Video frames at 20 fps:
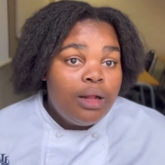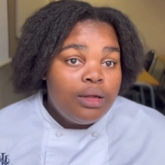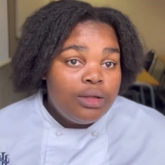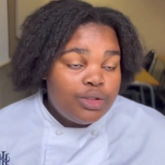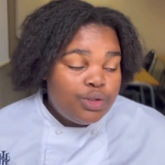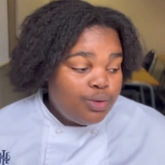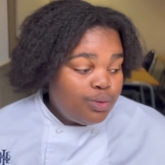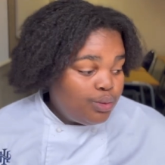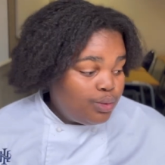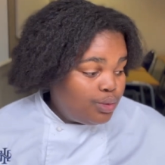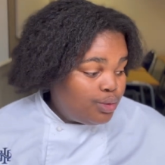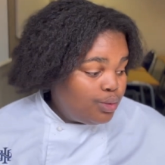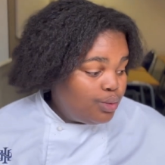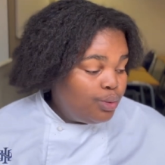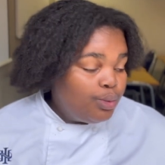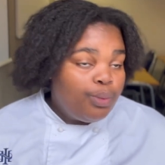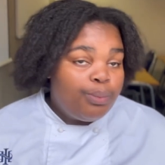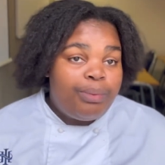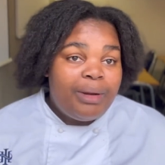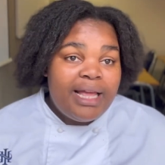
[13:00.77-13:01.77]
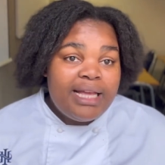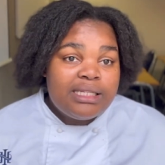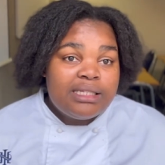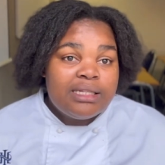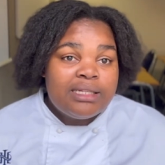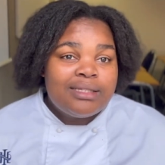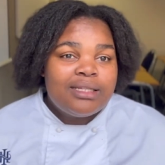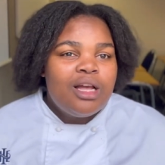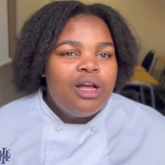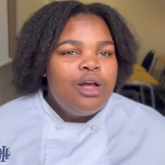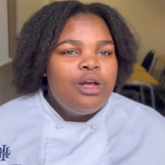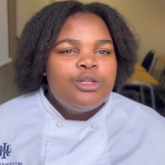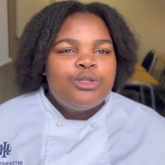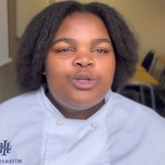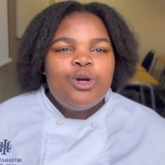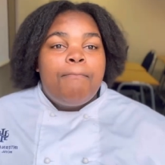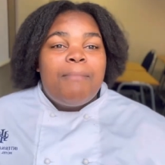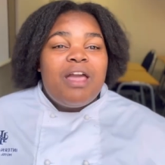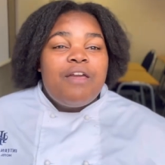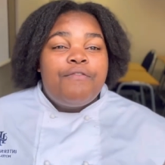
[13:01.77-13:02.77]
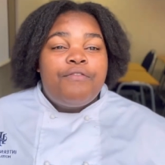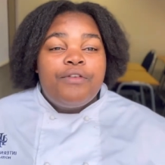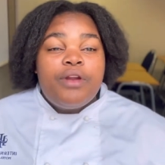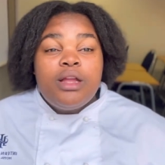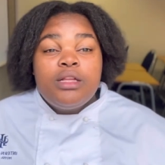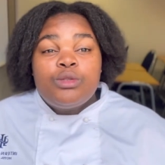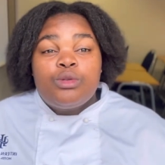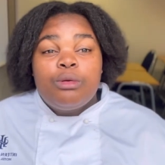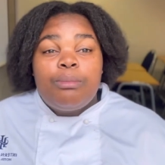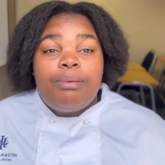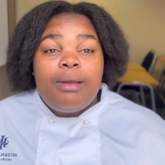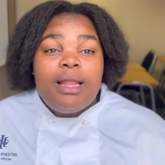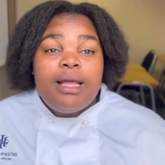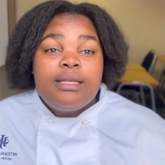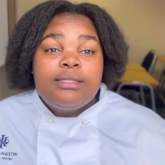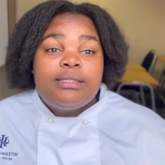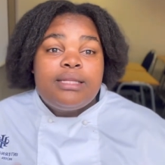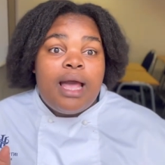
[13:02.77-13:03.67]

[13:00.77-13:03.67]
to to places. So my friends were placed